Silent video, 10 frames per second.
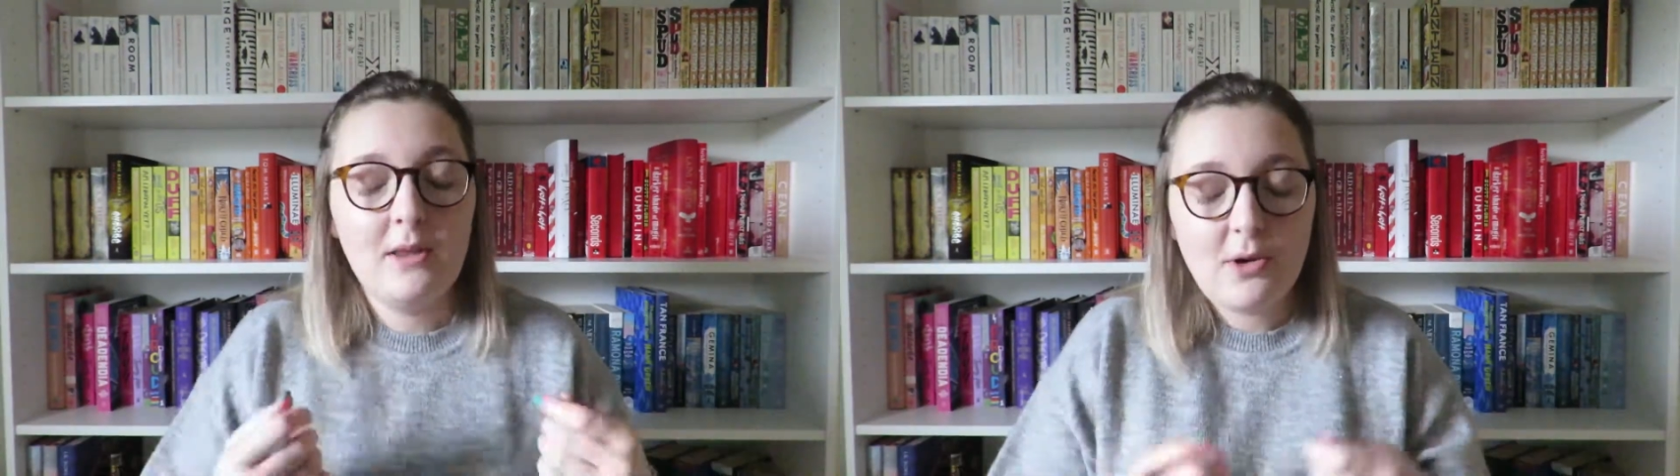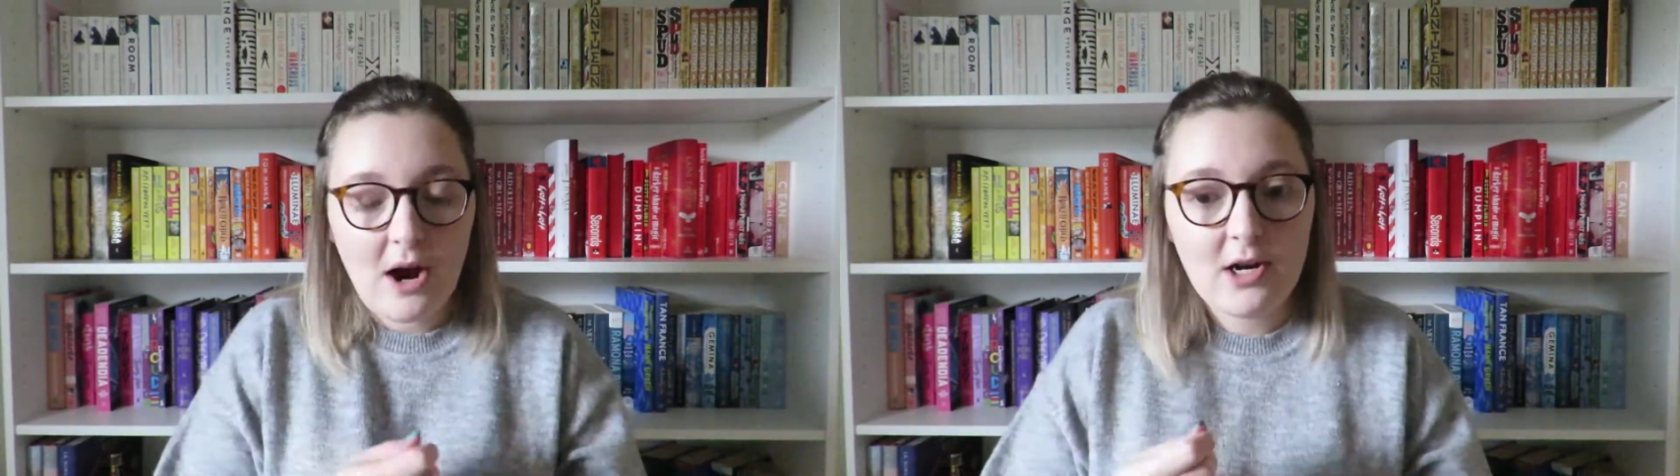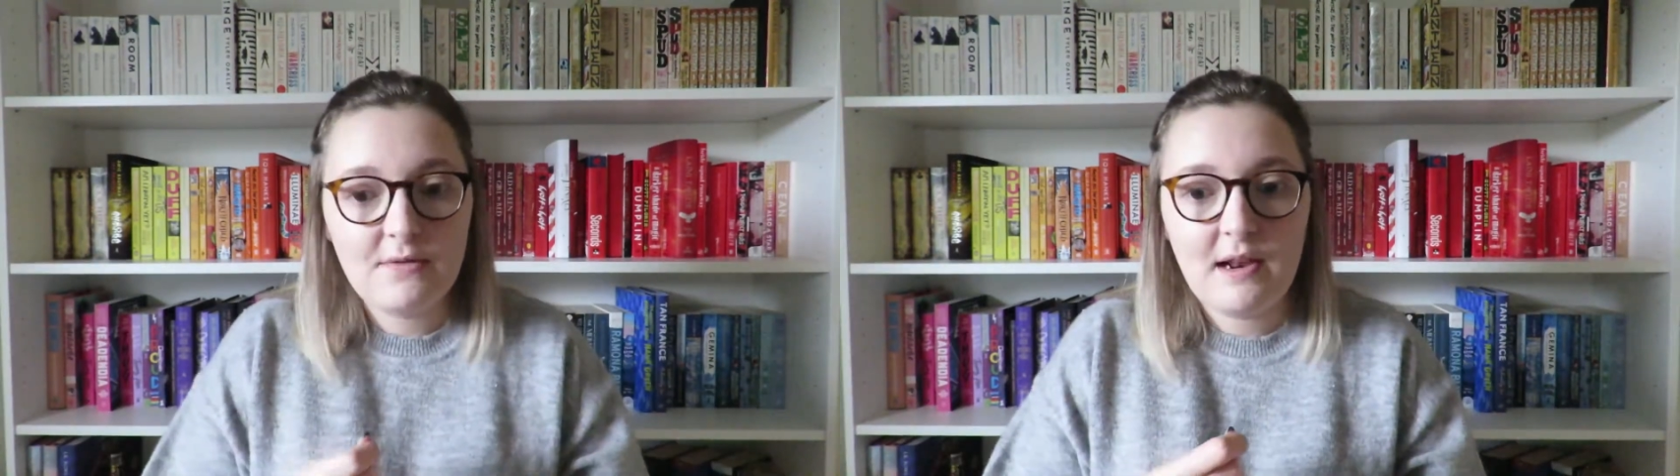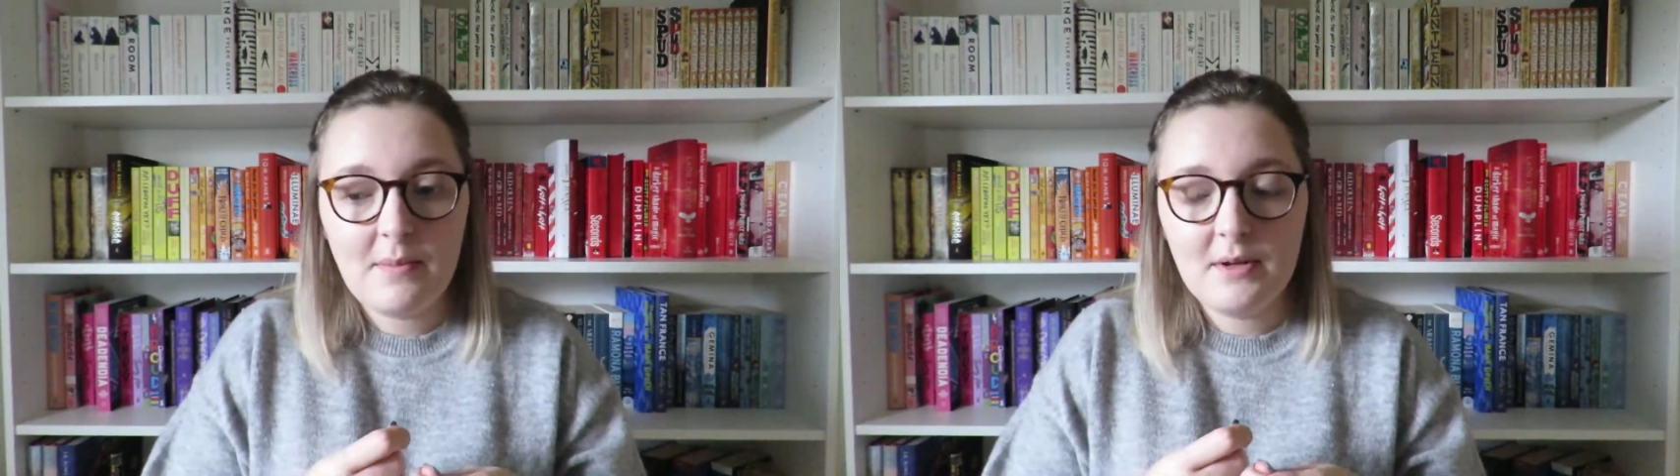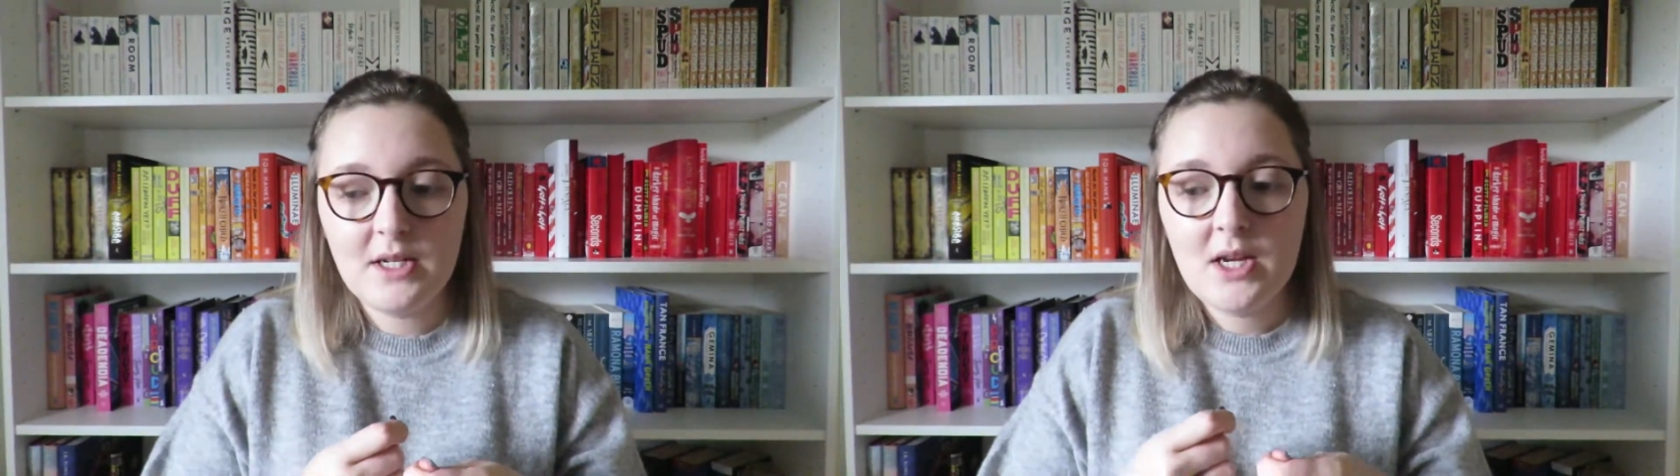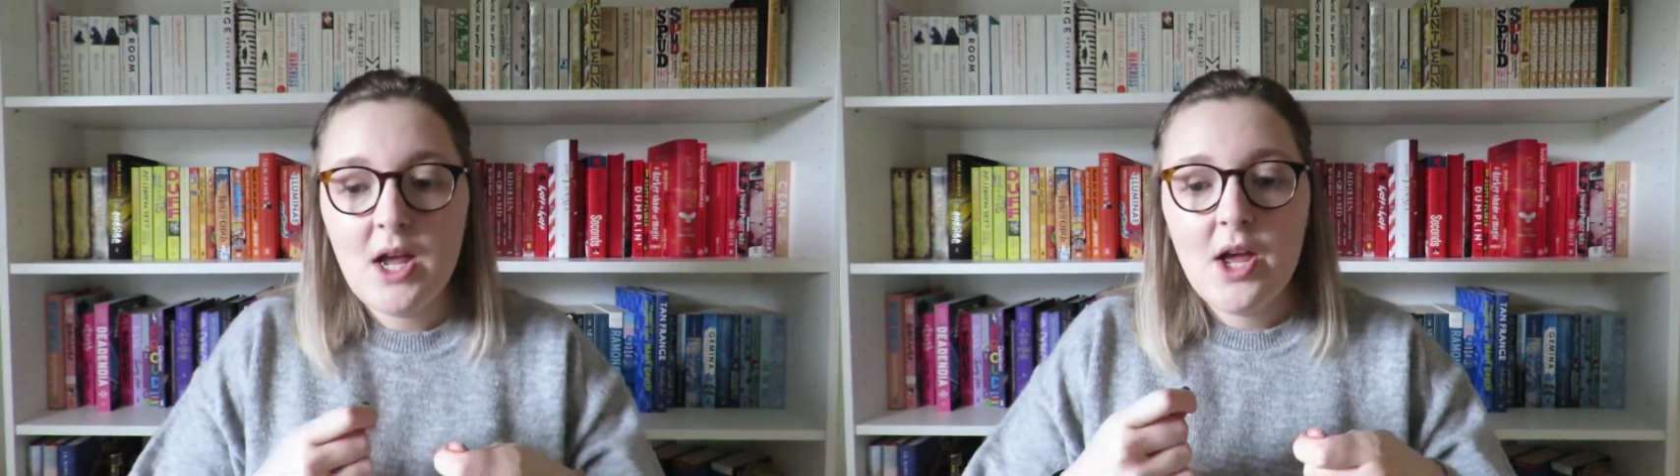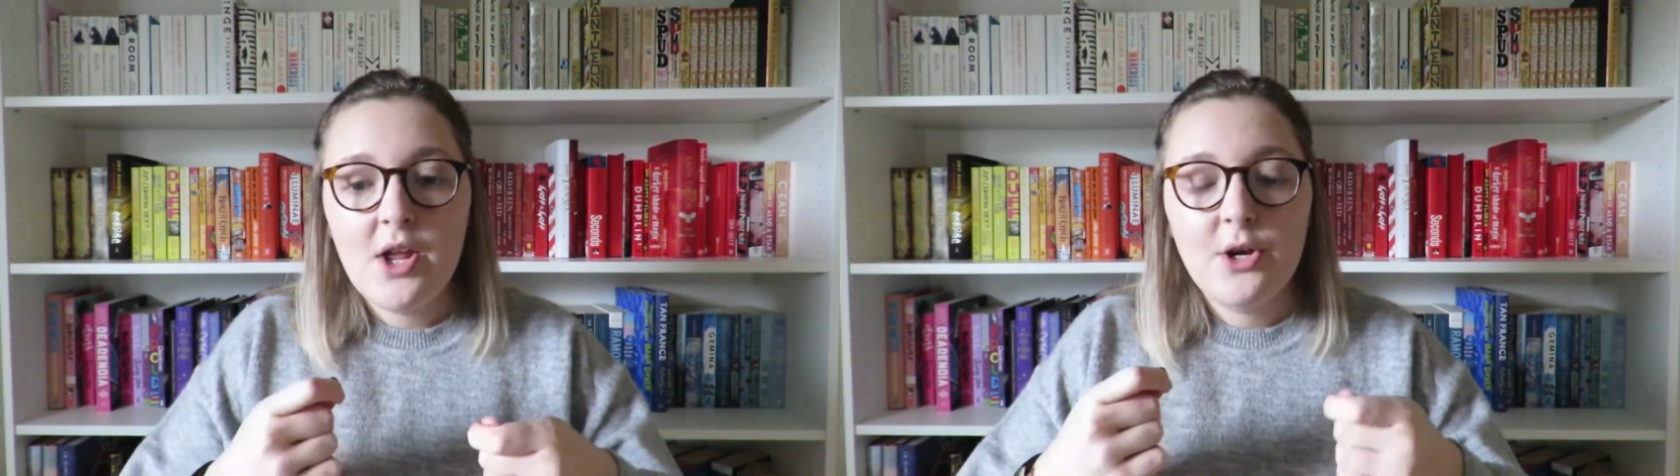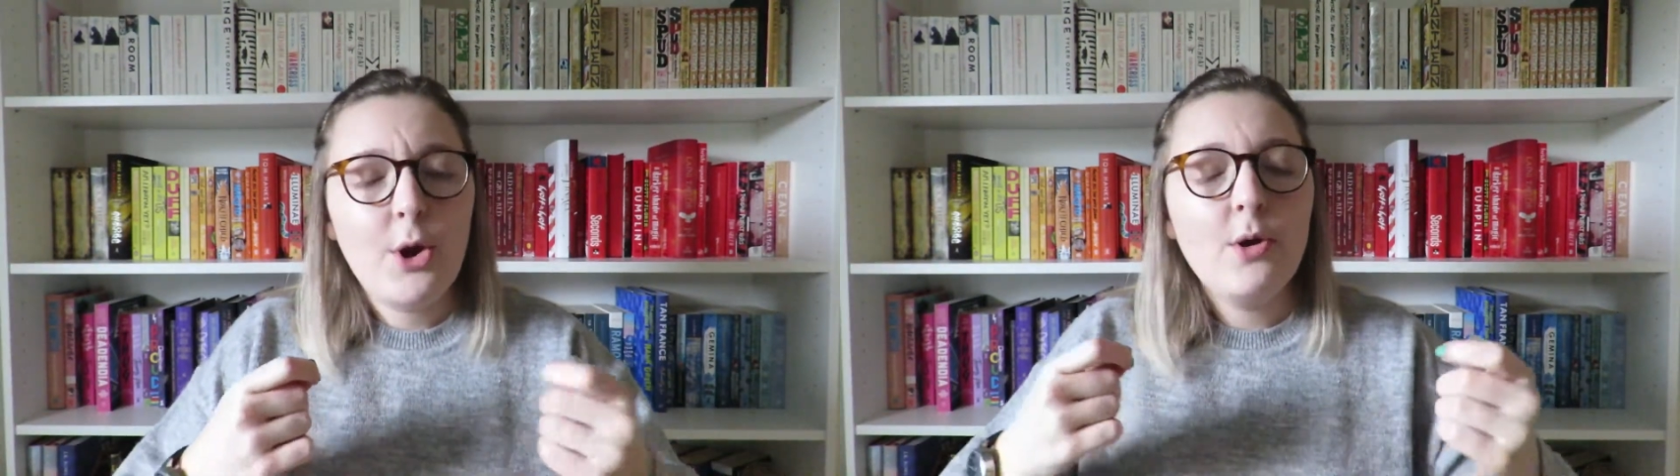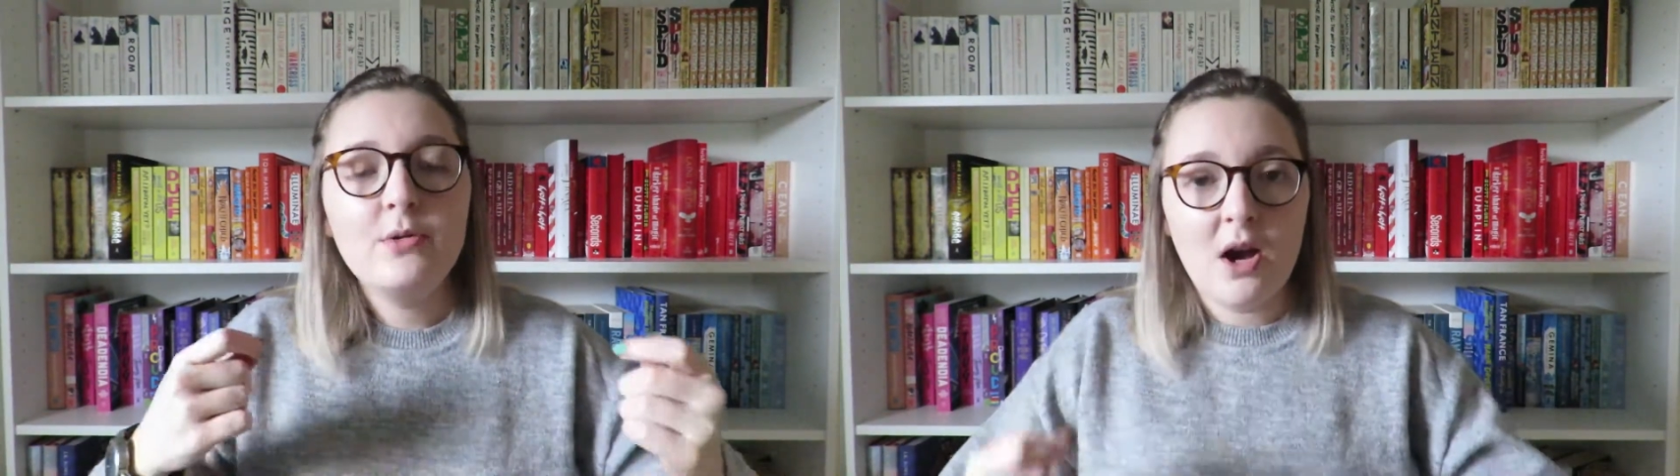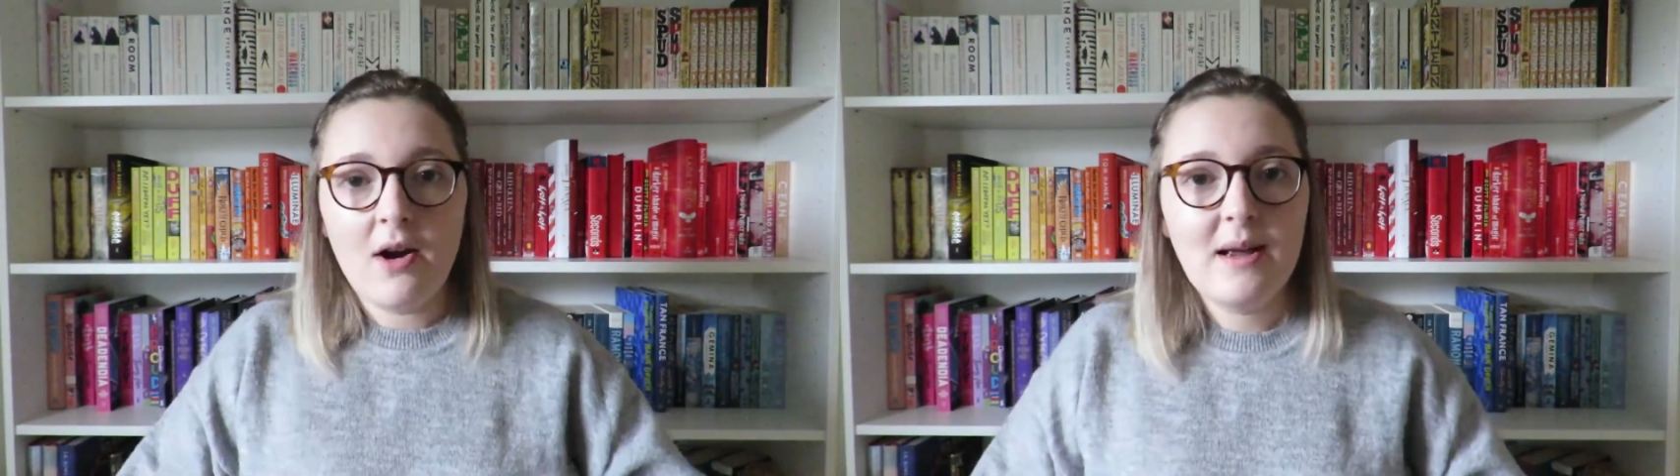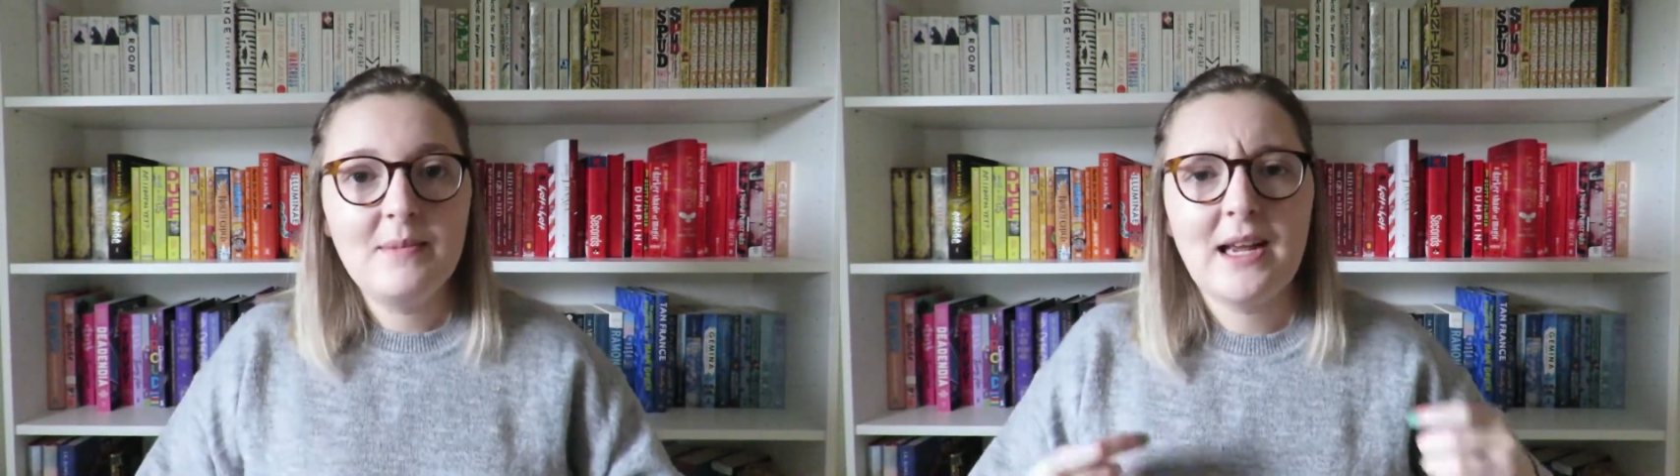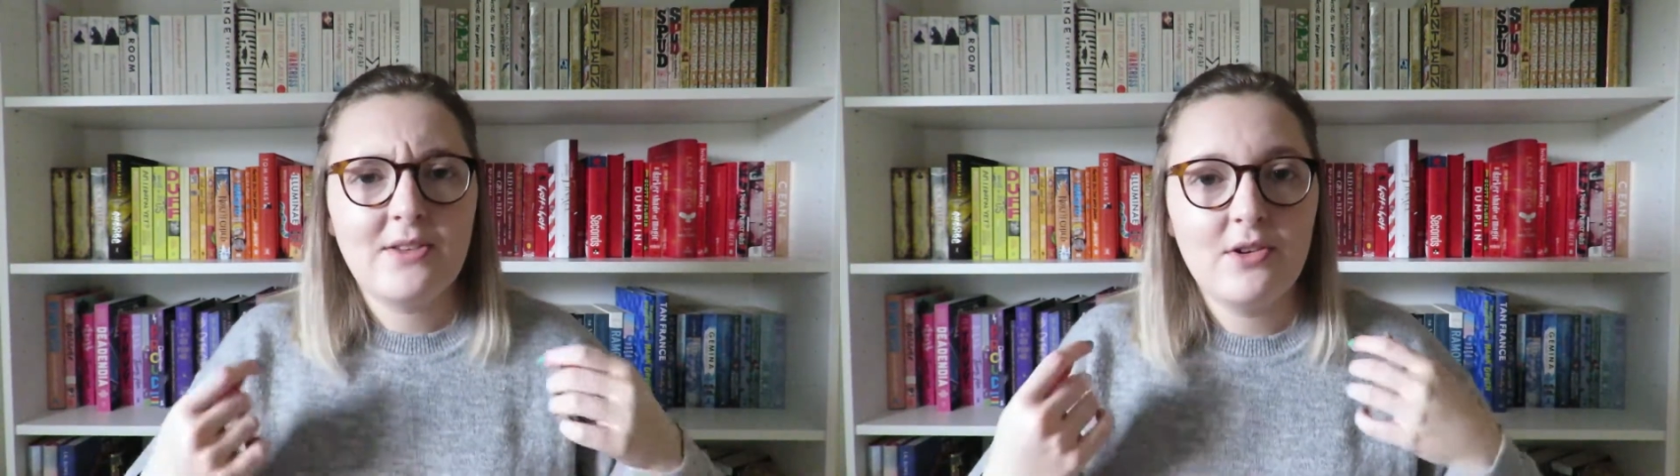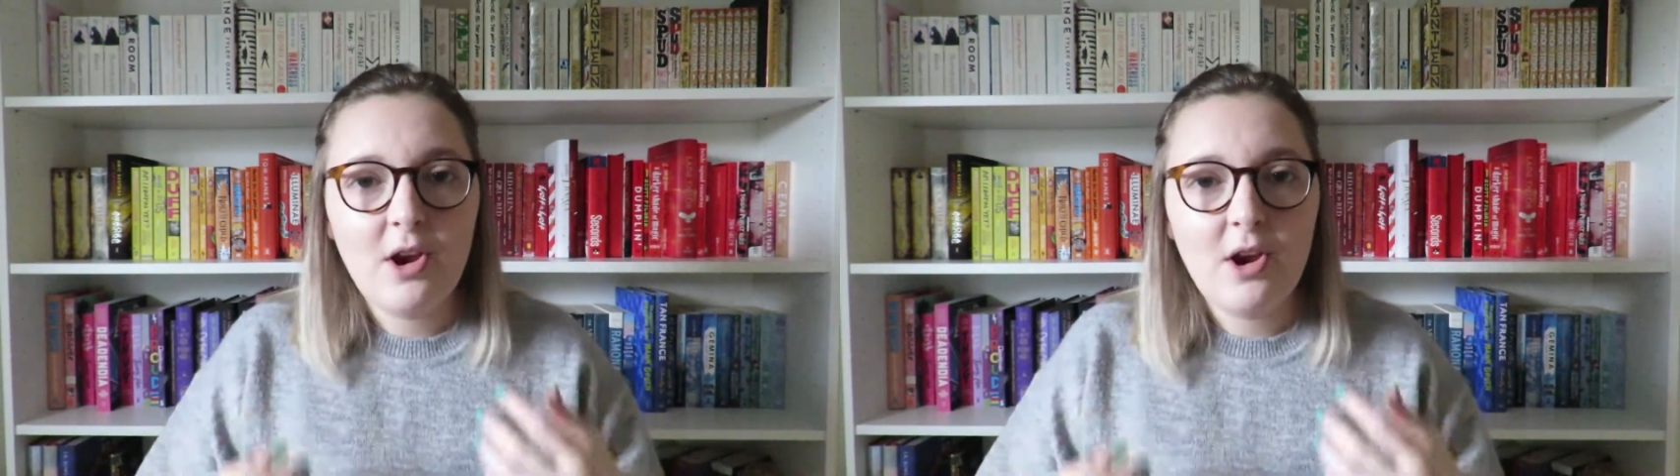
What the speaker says: No character development, no time to get to